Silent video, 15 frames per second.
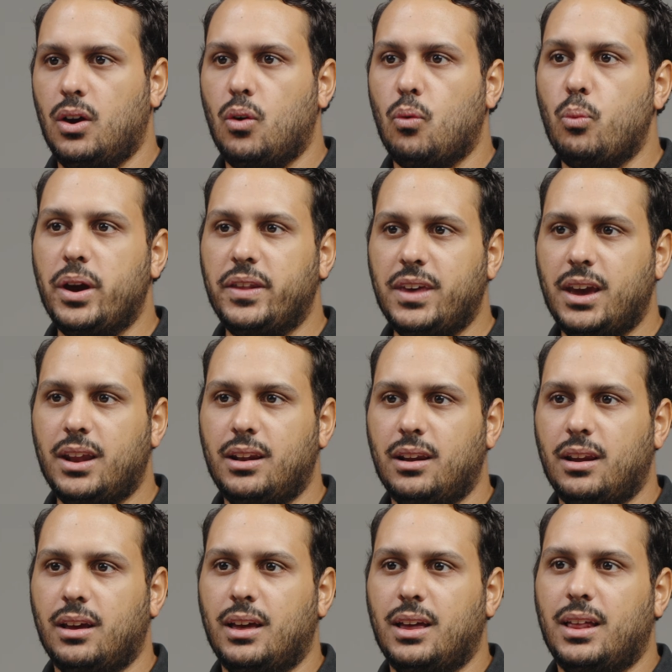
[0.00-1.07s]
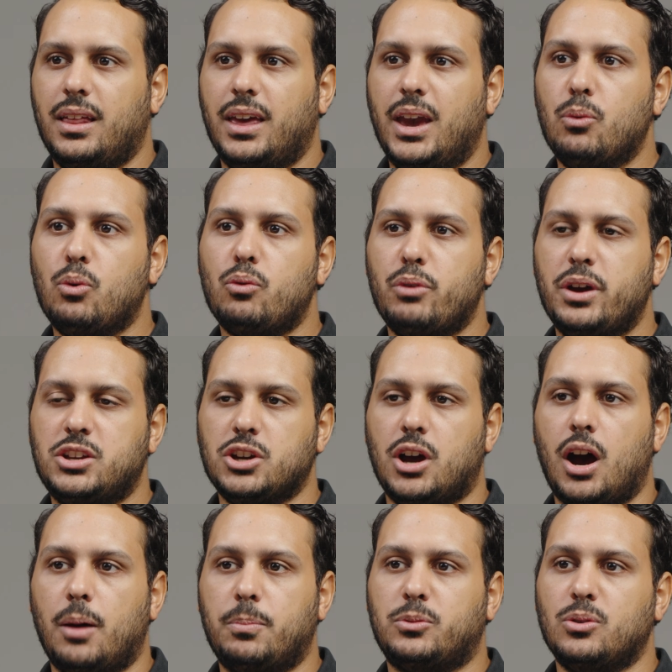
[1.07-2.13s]
With it, it will reach
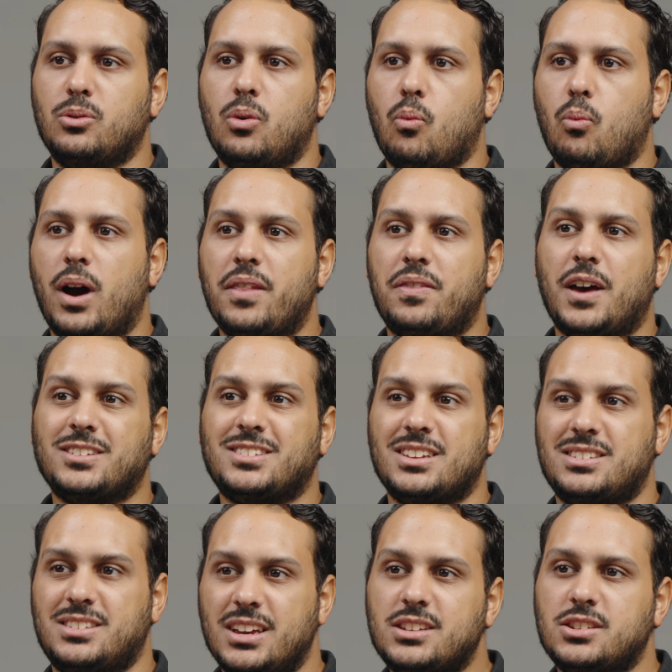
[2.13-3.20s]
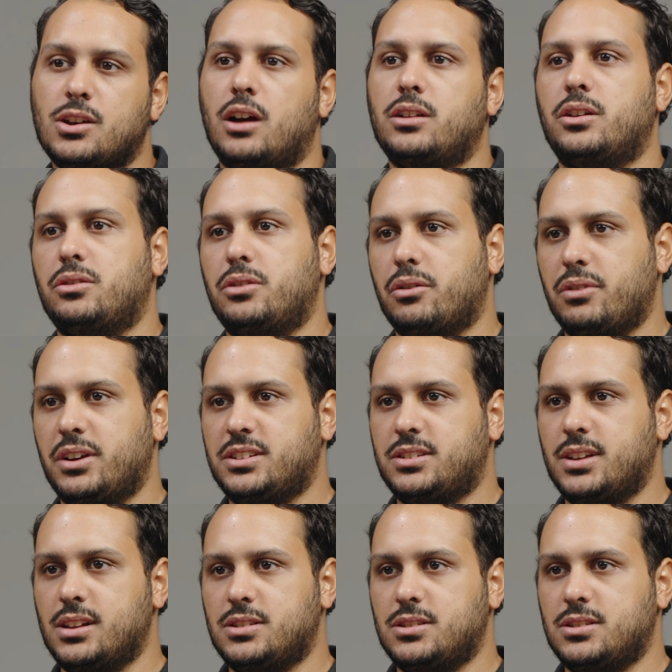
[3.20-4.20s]
up to 1,600 degrees Celsius.